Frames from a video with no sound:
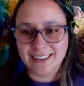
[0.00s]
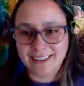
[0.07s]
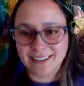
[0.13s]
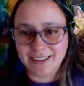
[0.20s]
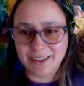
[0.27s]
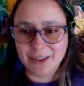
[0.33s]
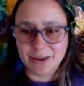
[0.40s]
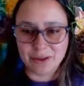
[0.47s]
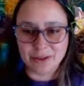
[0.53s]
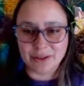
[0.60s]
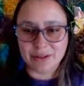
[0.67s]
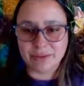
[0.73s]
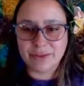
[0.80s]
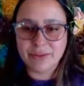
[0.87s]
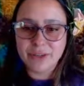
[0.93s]
there's a
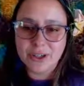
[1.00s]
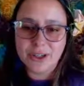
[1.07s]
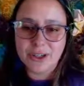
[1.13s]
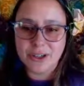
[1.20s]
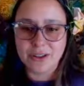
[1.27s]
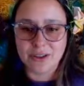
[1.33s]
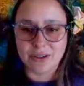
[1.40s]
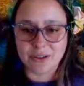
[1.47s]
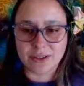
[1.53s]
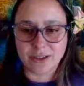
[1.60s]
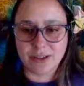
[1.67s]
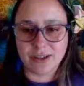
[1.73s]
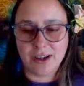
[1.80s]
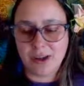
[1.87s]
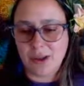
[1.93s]
fern, there's
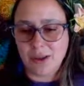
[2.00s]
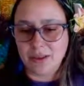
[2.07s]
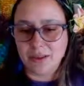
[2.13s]
this